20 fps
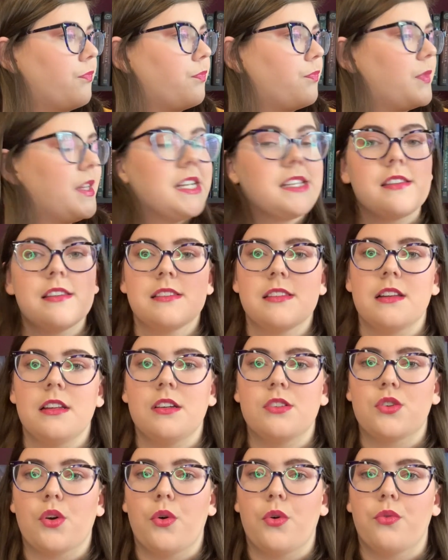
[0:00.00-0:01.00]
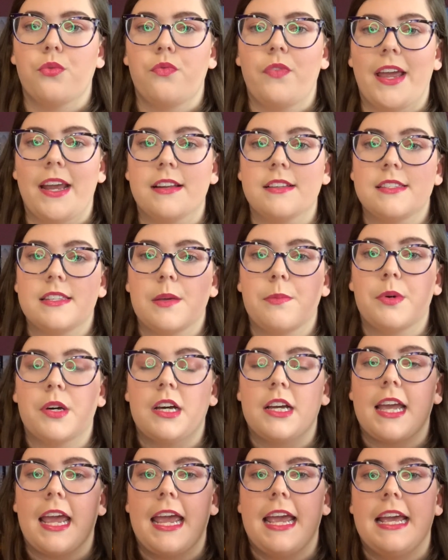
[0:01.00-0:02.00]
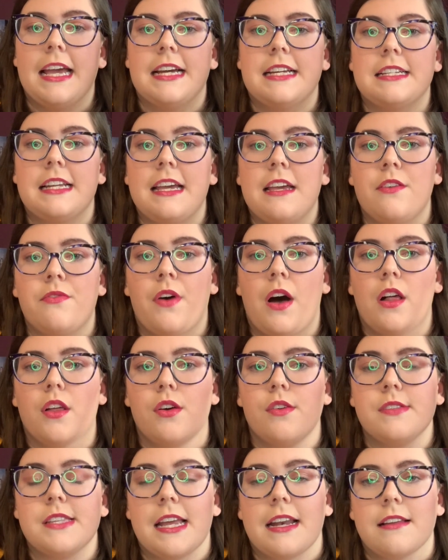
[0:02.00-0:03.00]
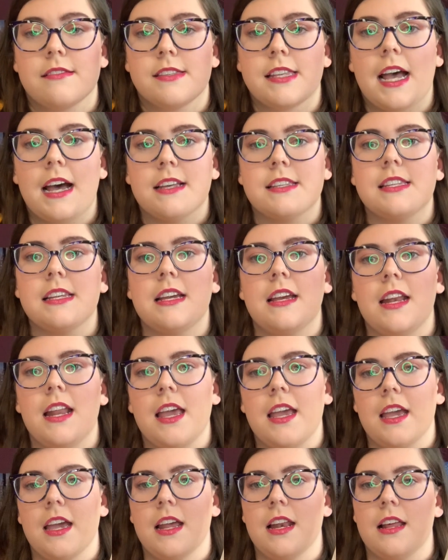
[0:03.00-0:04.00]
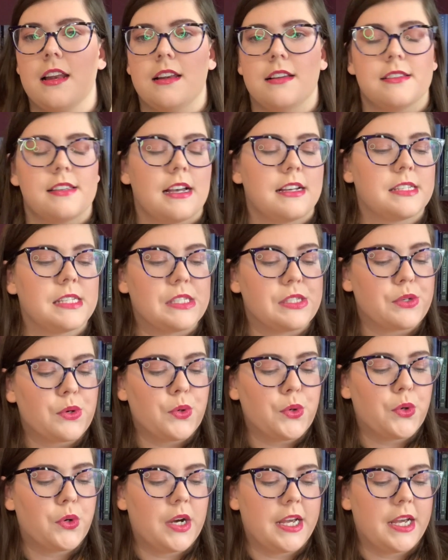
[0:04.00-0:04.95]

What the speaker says: This is an adult fantasy book, and it follows an assassin and an assassin school,